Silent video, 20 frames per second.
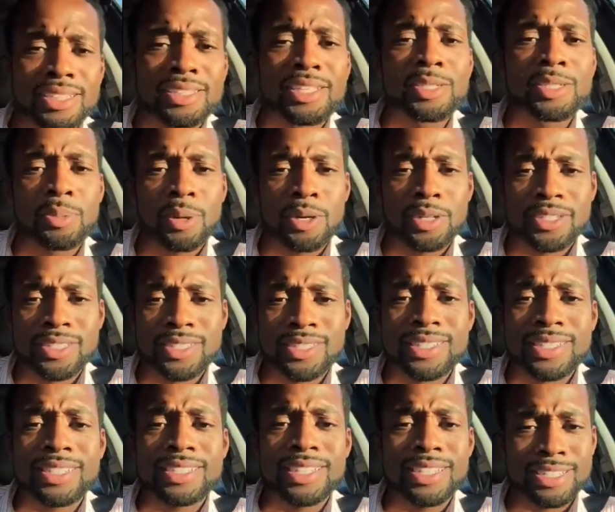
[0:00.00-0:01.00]
this
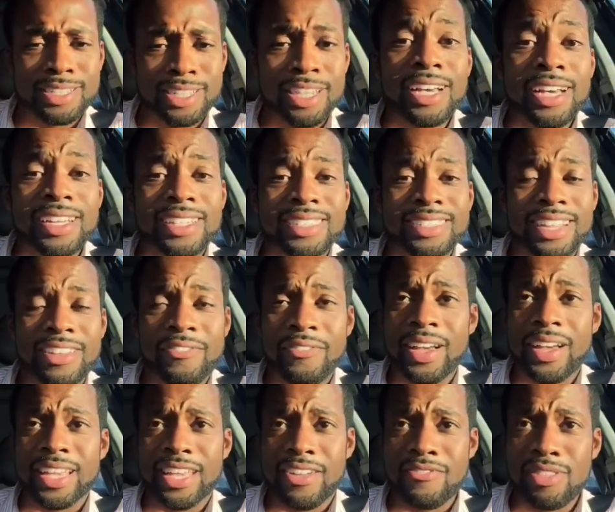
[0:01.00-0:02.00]
person is good. If
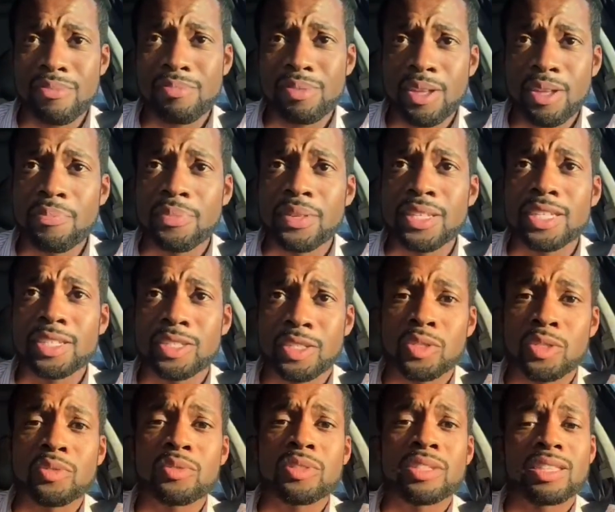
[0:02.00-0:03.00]
I give them something to
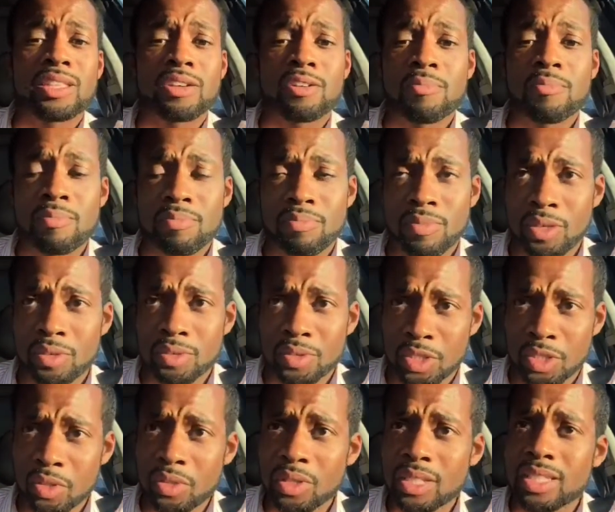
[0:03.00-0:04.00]
do, then they'll
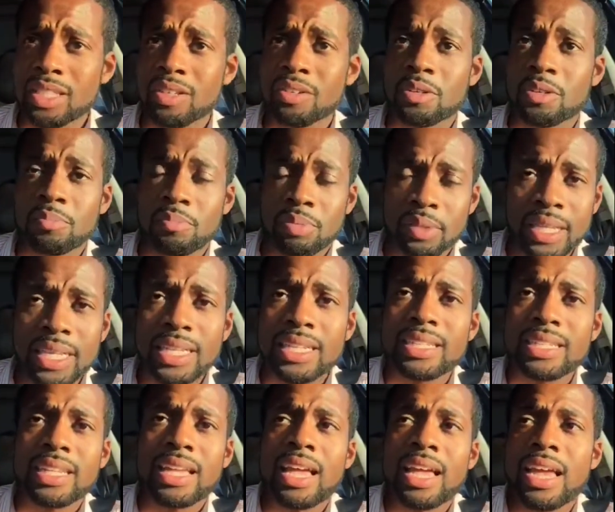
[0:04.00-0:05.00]
do it, they'll complete
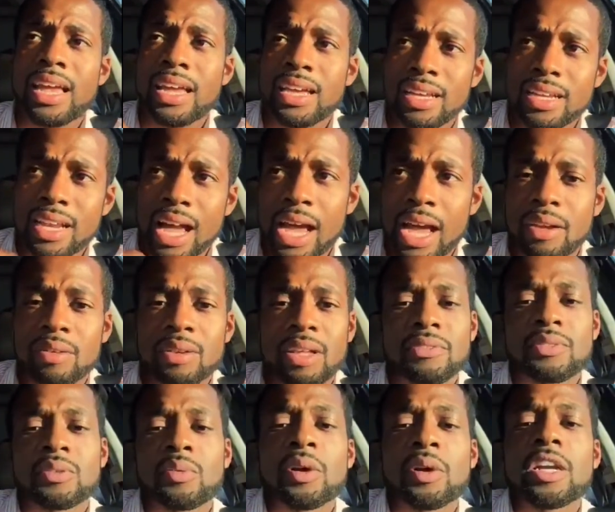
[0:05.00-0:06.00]
it, and I don't
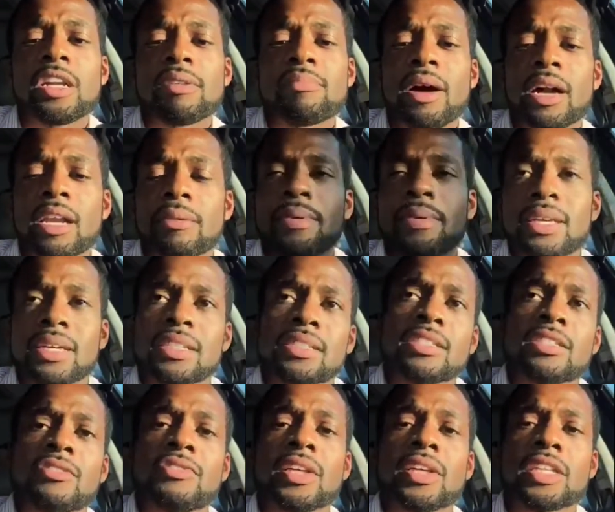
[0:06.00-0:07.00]
have to worry about it because
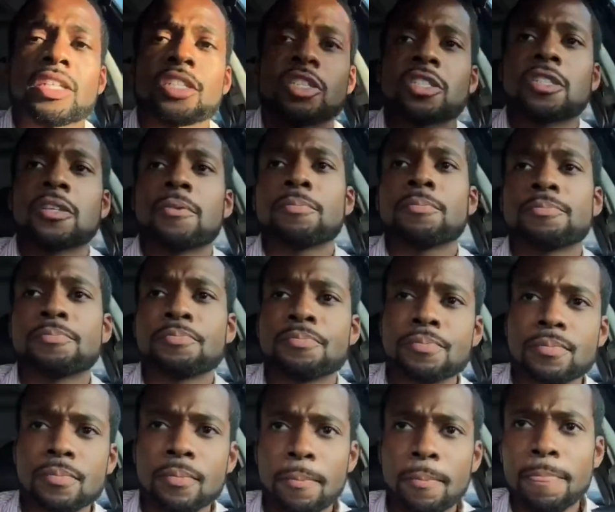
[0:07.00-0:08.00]
it's finished.
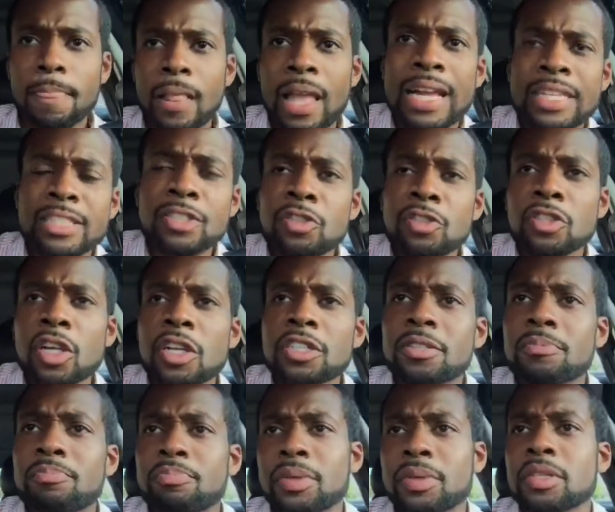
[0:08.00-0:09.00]
And you start
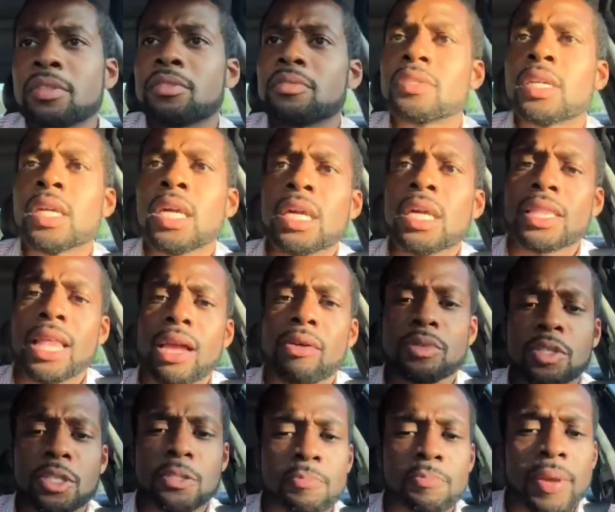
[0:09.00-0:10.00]
to build that
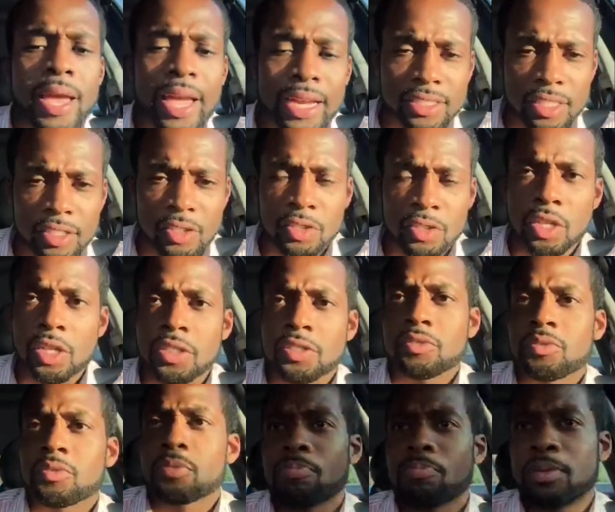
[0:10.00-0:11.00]
respect. You start
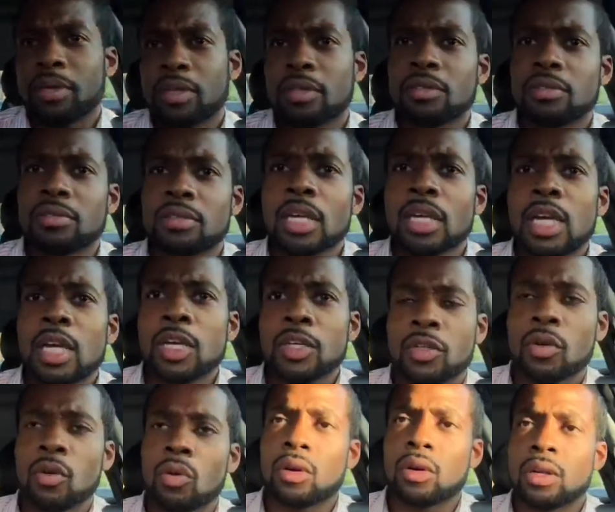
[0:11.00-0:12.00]
to build
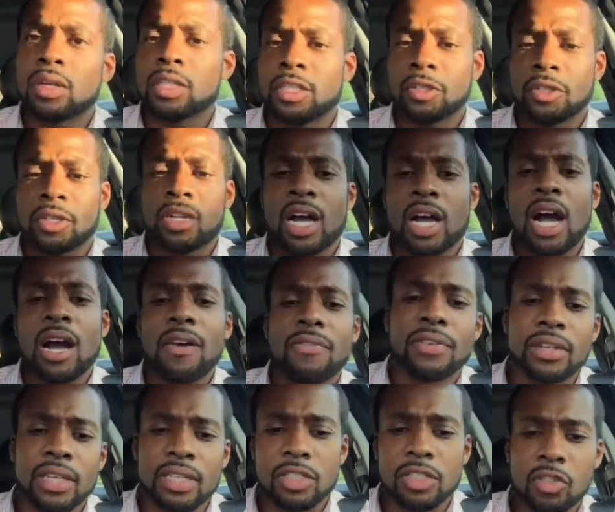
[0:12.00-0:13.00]
your
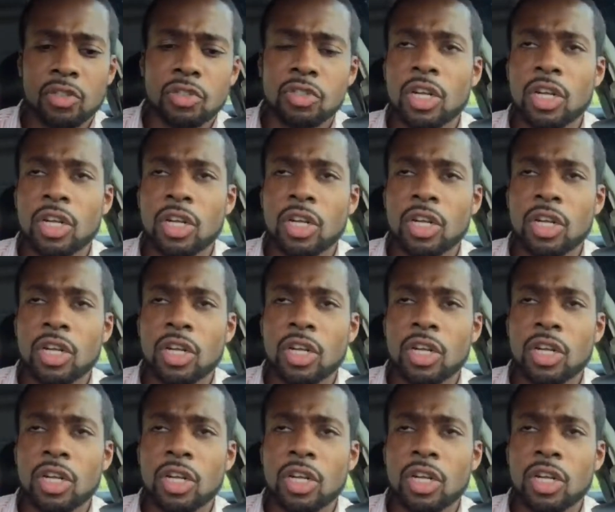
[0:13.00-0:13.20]
confidence. You